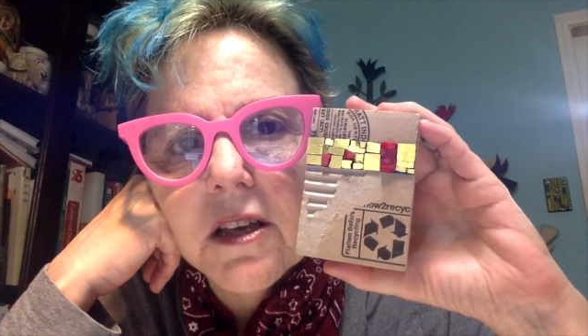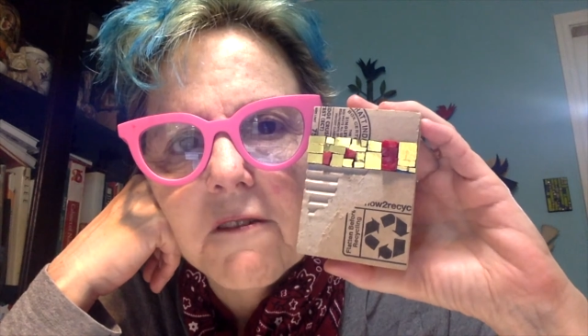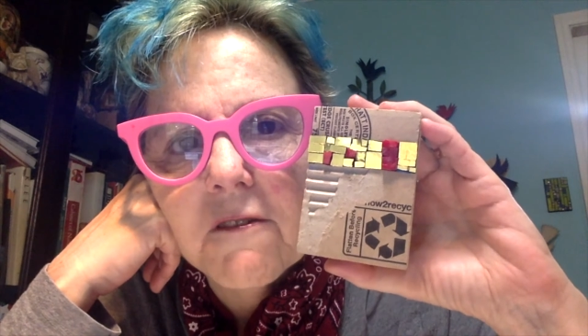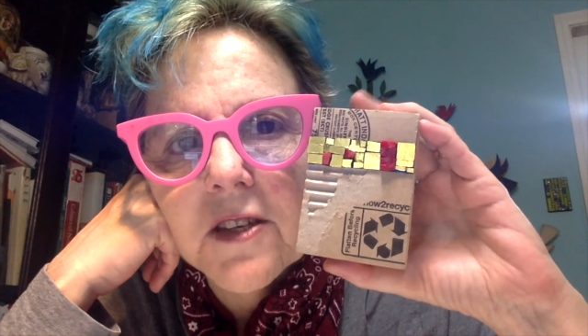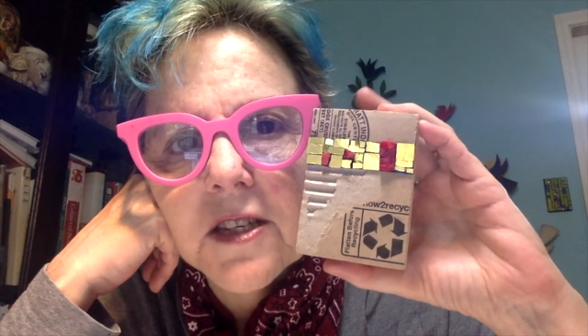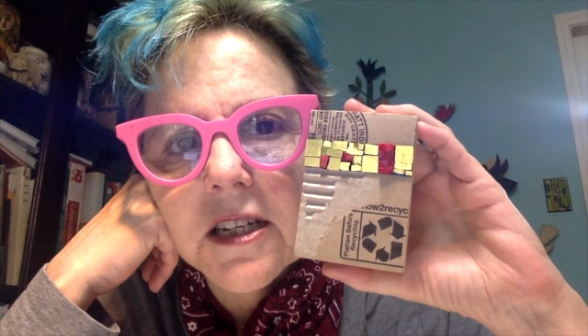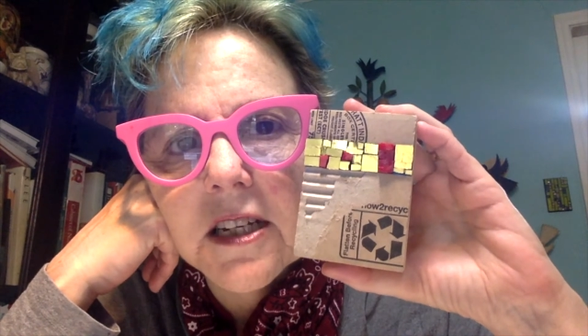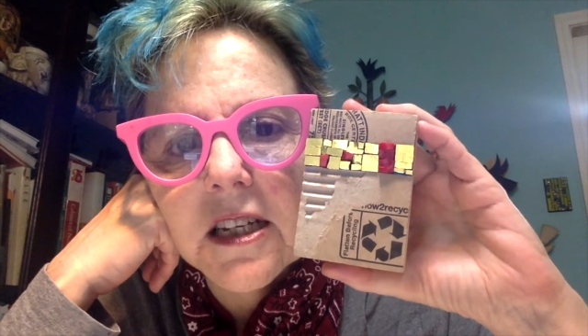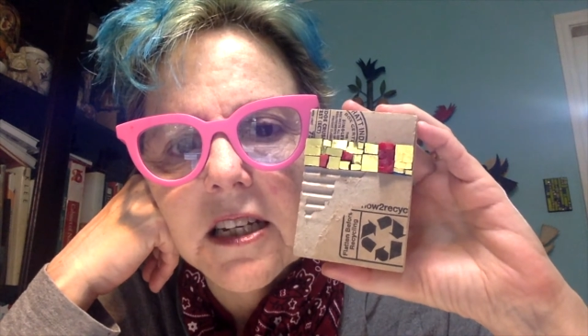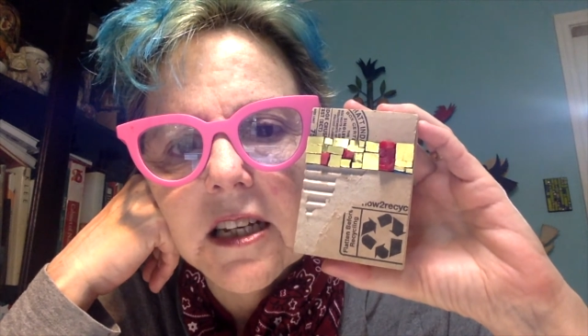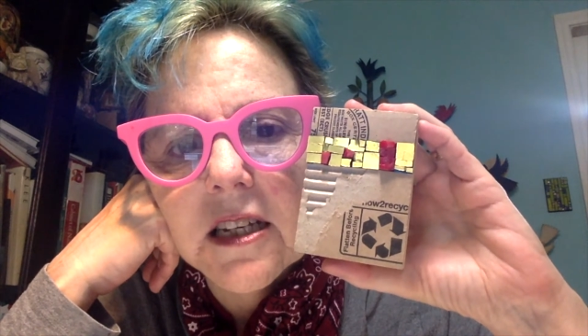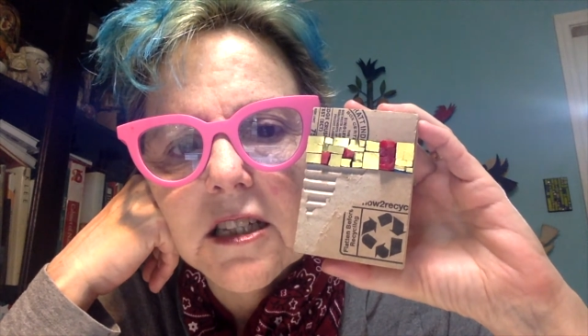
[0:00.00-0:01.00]
visit
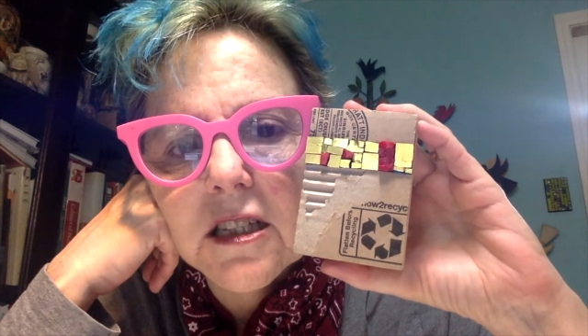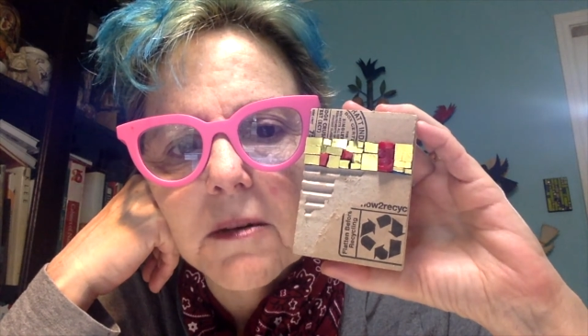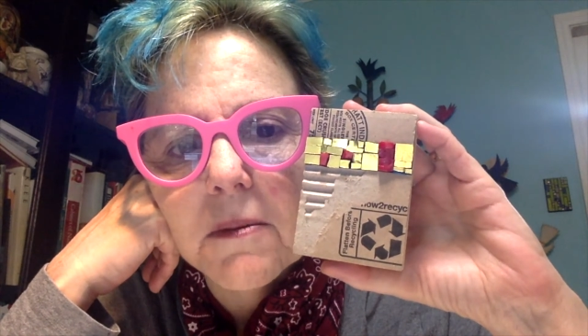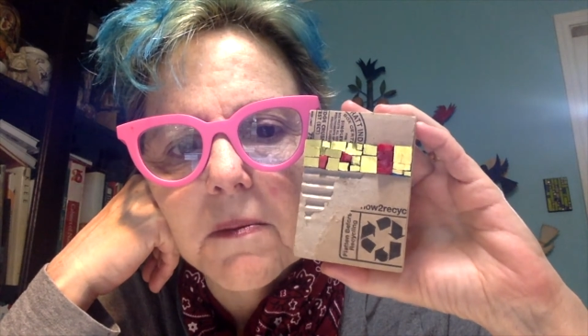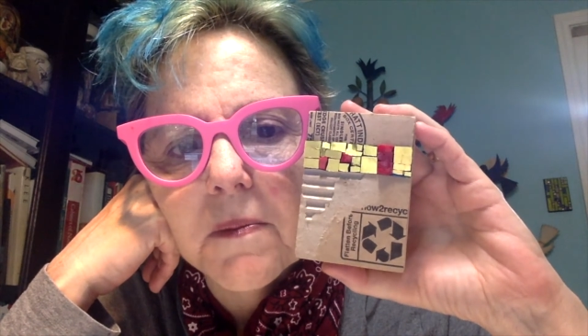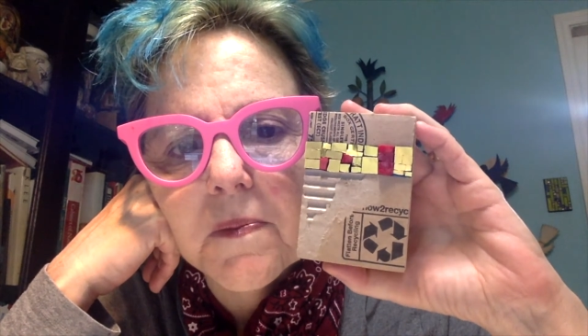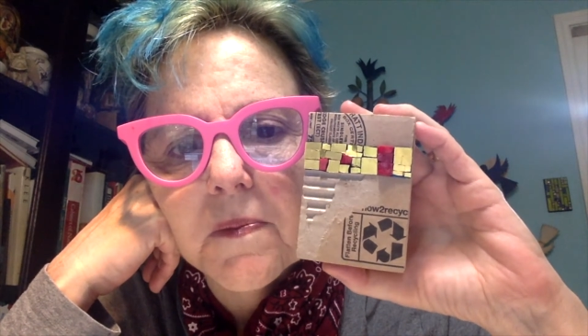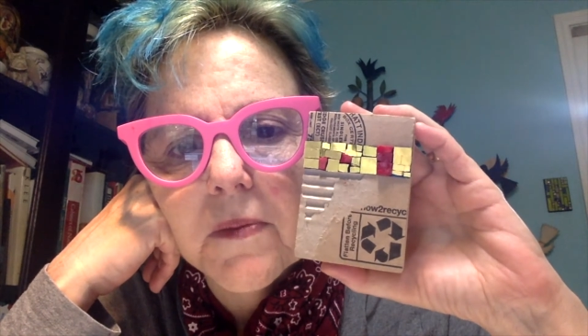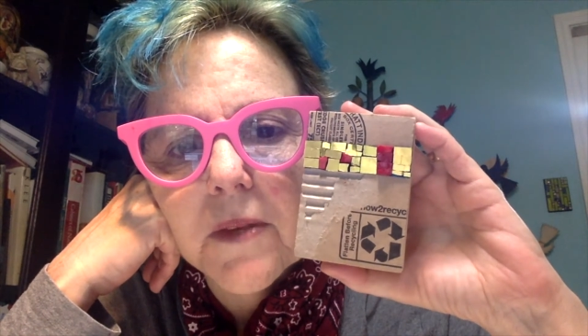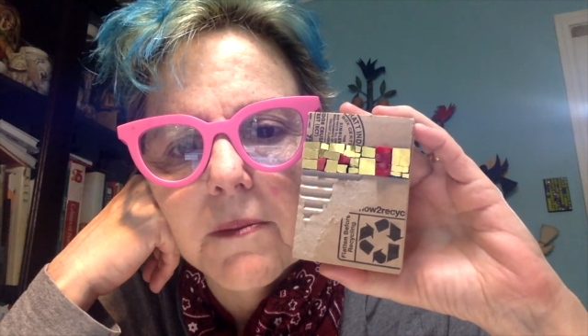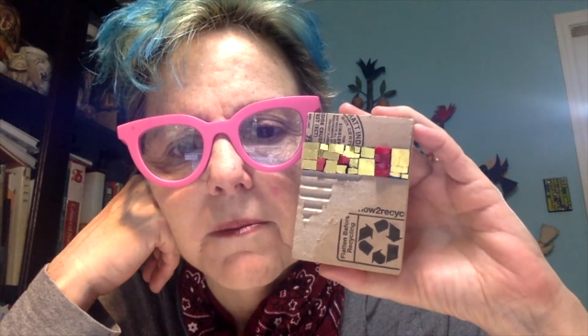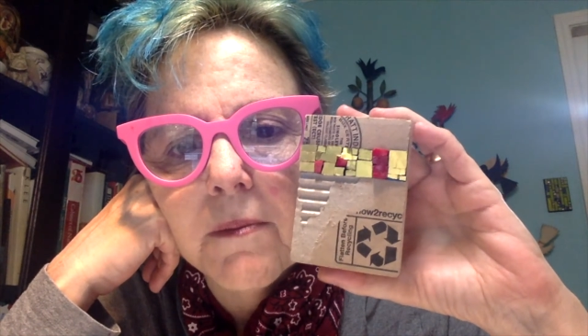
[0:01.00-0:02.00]
it in some
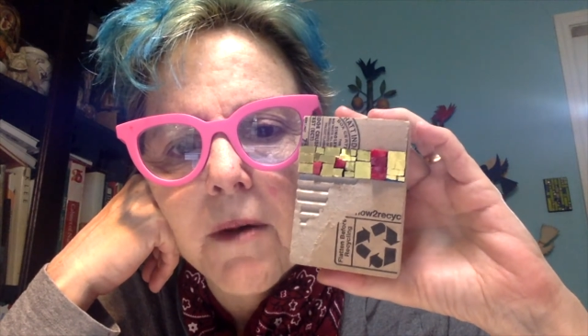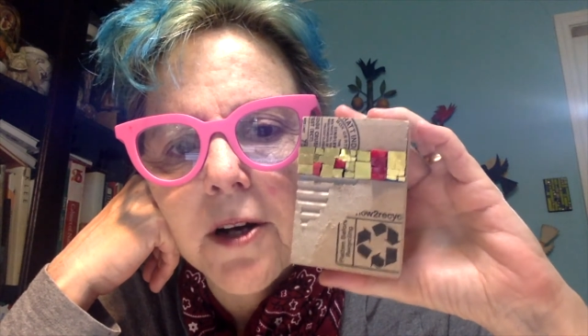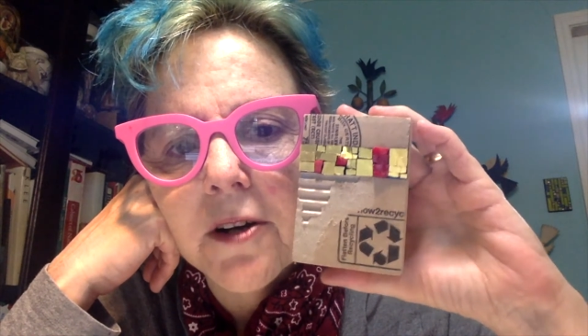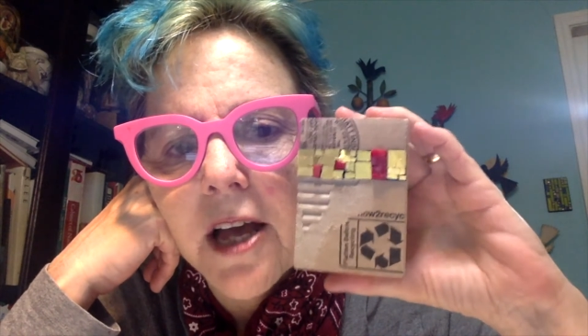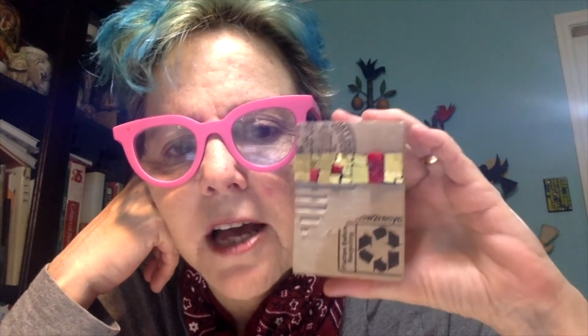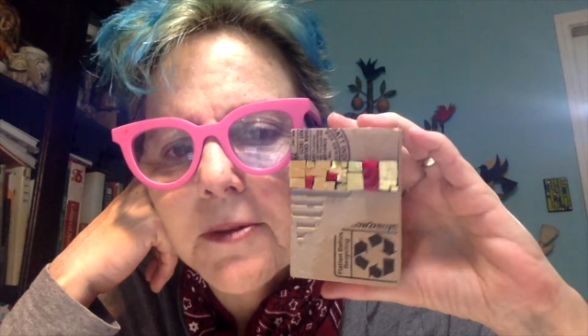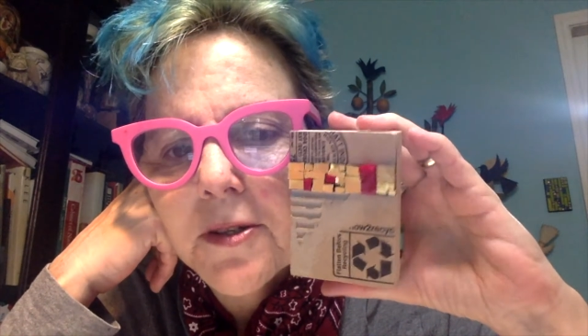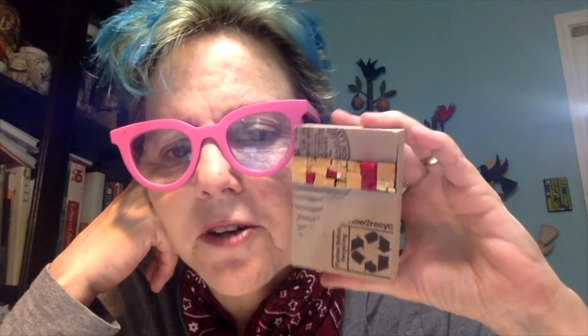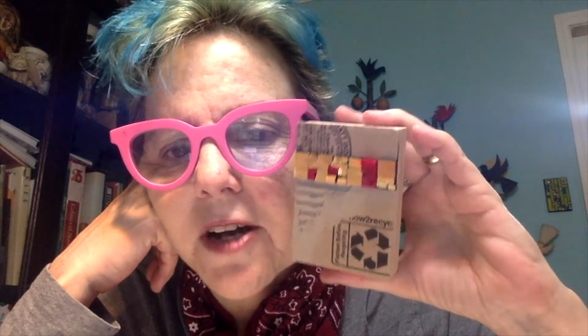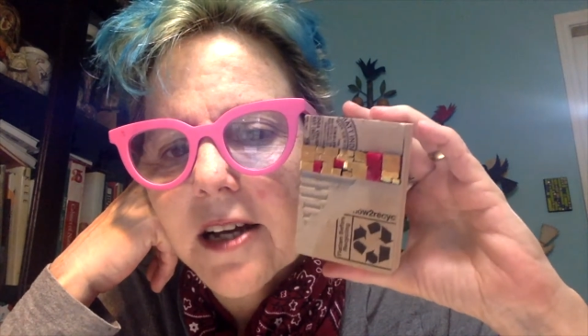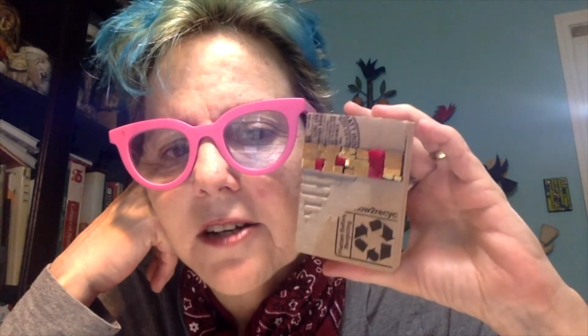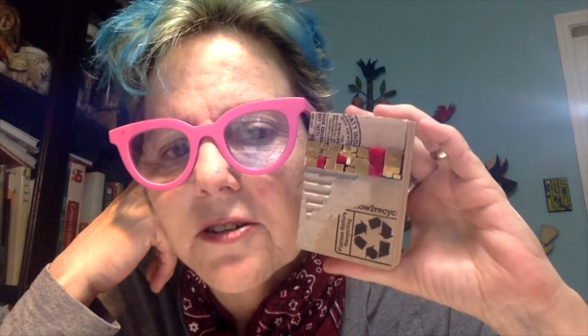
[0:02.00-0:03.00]
modern
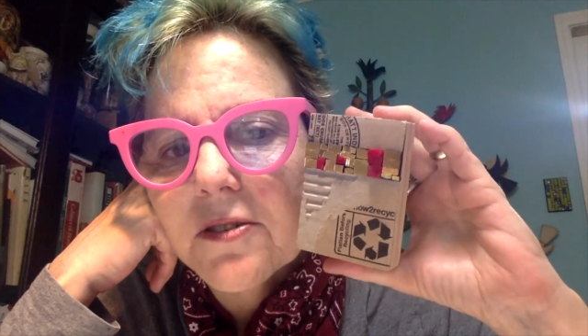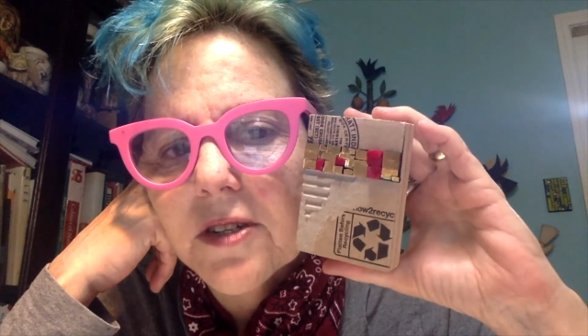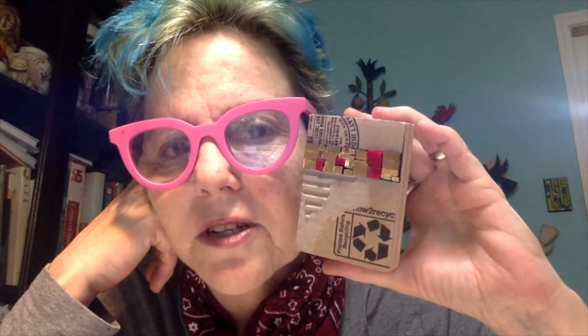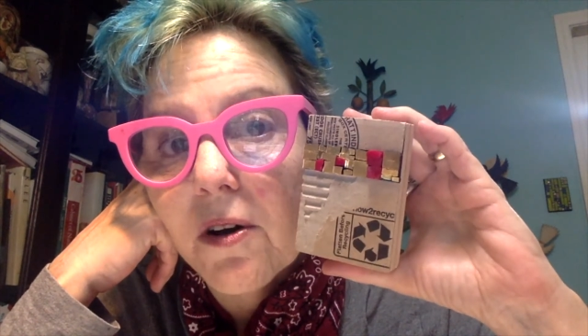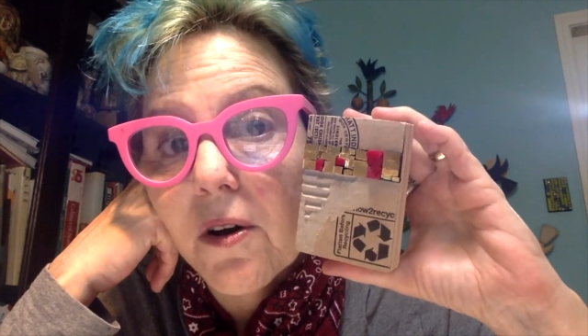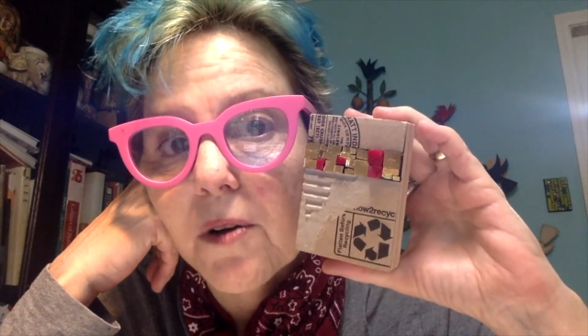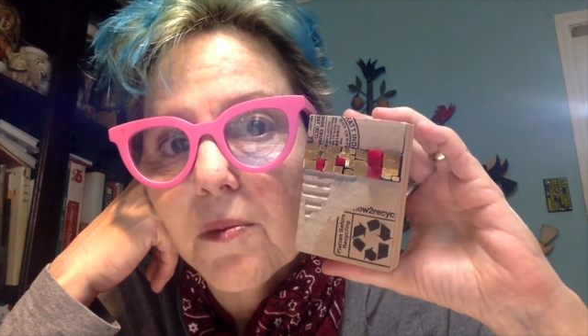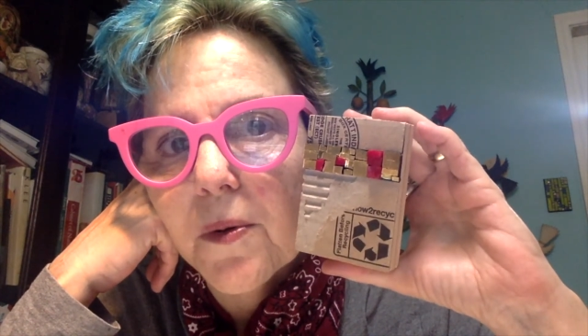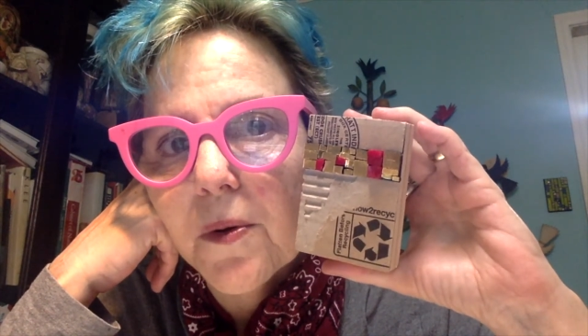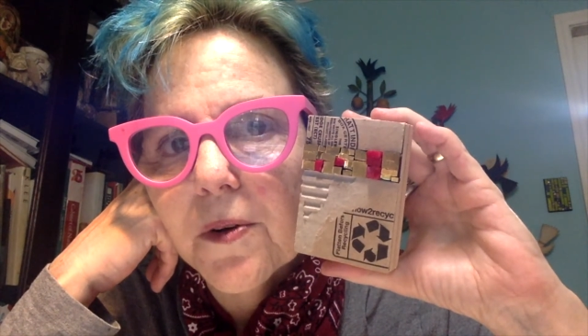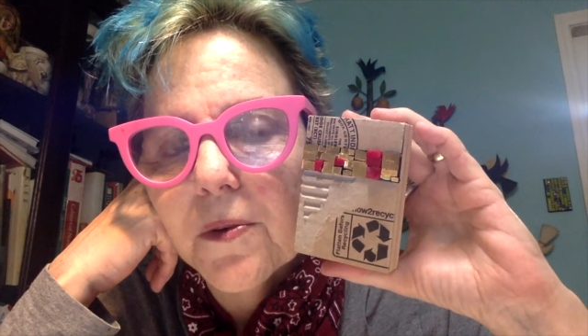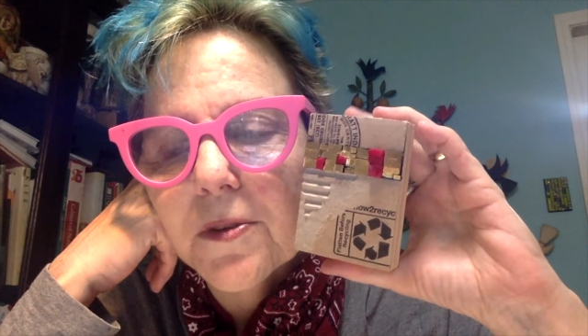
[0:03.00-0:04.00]
abstracts using cardboard.